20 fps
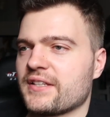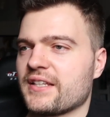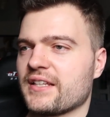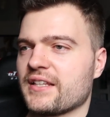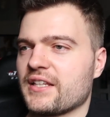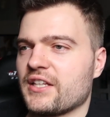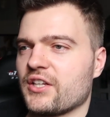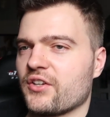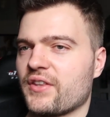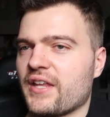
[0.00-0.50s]
I
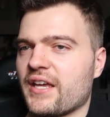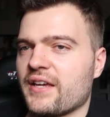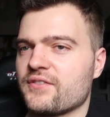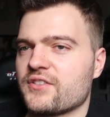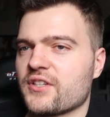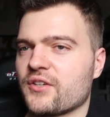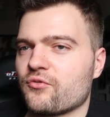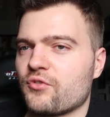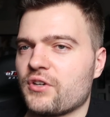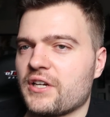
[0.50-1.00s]
think they've
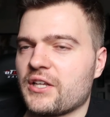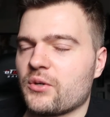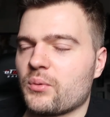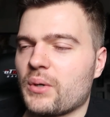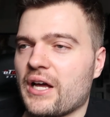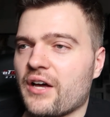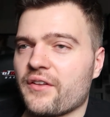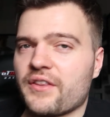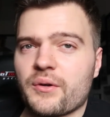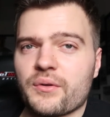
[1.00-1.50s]
done really
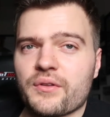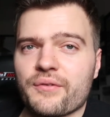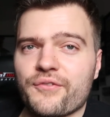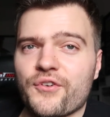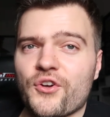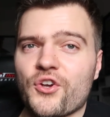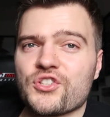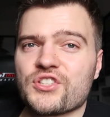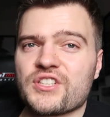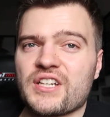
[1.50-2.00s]
well. They were the
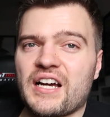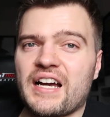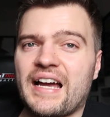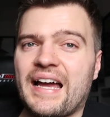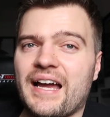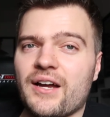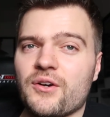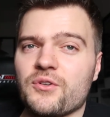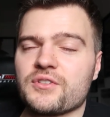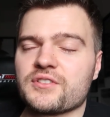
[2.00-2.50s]
first car
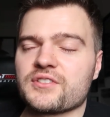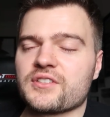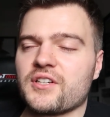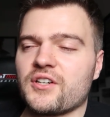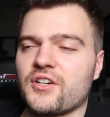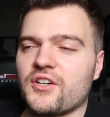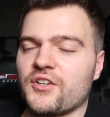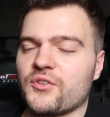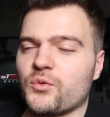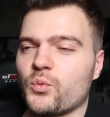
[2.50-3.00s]
out
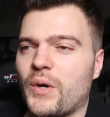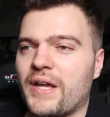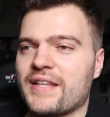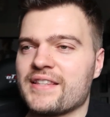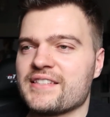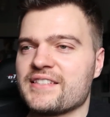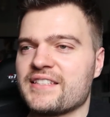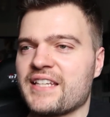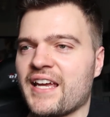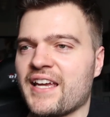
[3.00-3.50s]
on
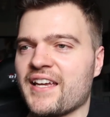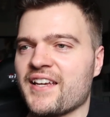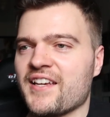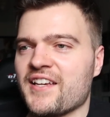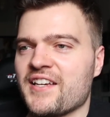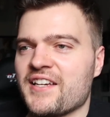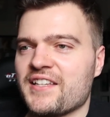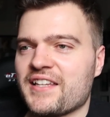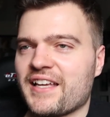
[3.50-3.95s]
Wednesday.